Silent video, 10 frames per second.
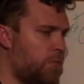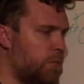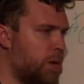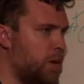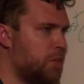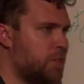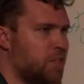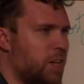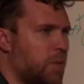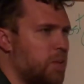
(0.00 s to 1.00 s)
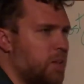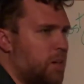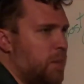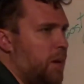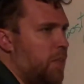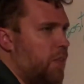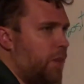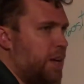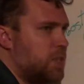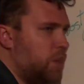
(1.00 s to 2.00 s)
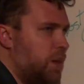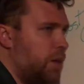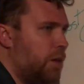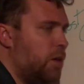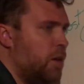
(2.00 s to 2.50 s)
because just like we talked about in the last video,